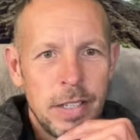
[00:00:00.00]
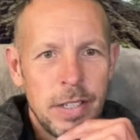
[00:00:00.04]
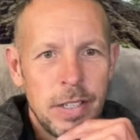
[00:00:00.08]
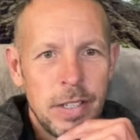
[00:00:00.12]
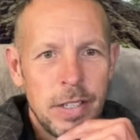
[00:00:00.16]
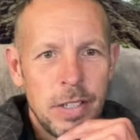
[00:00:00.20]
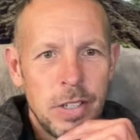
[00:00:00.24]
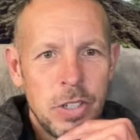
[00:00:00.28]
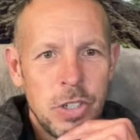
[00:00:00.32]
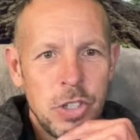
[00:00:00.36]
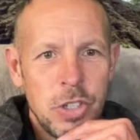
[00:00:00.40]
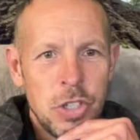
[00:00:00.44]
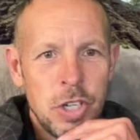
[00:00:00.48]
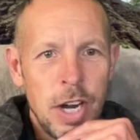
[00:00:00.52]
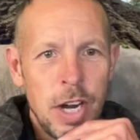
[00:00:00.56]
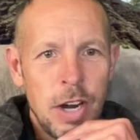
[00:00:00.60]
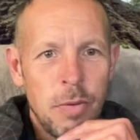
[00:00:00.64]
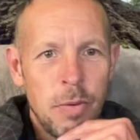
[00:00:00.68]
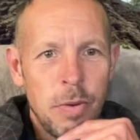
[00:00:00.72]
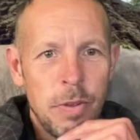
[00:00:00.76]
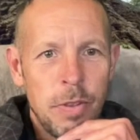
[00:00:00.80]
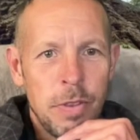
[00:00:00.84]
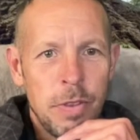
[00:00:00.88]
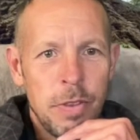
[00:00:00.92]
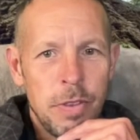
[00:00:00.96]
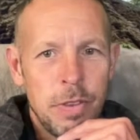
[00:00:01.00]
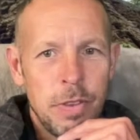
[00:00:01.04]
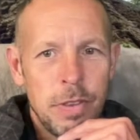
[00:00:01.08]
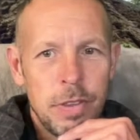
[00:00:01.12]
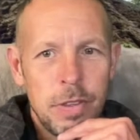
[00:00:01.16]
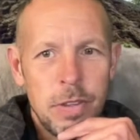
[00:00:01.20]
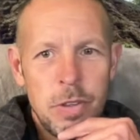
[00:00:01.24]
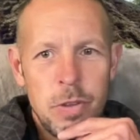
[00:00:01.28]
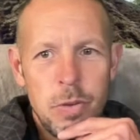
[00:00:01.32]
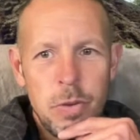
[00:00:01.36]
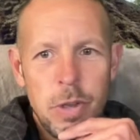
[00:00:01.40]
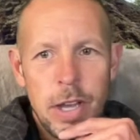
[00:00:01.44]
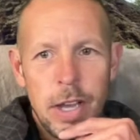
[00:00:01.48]
share with
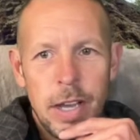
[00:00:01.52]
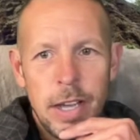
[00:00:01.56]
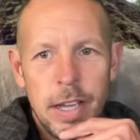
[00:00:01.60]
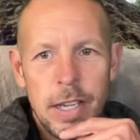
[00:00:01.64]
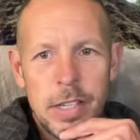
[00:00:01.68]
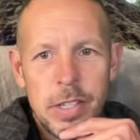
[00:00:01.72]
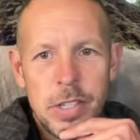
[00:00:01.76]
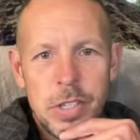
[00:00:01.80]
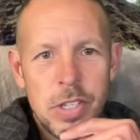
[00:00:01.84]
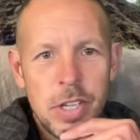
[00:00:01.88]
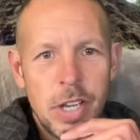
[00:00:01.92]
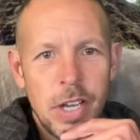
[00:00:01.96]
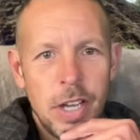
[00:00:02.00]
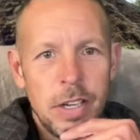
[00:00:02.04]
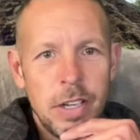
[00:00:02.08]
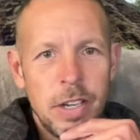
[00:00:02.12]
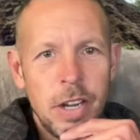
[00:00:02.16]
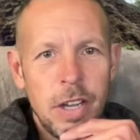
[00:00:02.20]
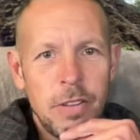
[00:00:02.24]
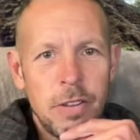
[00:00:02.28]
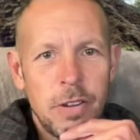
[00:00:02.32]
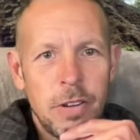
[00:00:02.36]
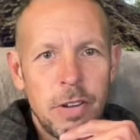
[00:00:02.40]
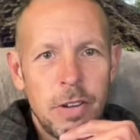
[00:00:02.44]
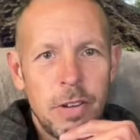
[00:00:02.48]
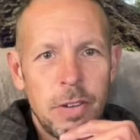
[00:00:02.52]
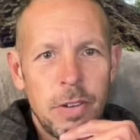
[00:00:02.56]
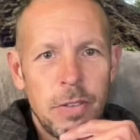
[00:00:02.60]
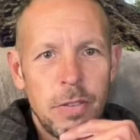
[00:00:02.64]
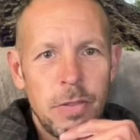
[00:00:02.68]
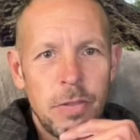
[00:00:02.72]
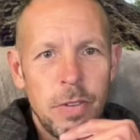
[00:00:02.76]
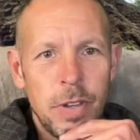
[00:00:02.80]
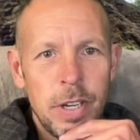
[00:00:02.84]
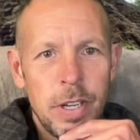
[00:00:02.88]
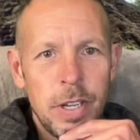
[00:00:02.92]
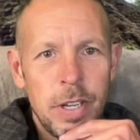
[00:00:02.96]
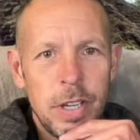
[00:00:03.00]
you guys another
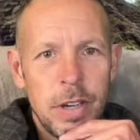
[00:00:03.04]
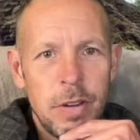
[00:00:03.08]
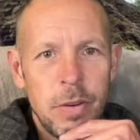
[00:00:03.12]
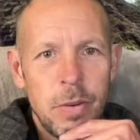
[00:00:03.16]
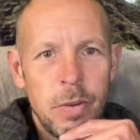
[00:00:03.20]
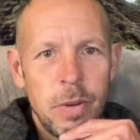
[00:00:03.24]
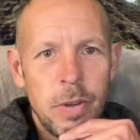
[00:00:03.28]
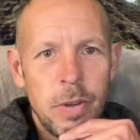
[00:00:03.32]
video.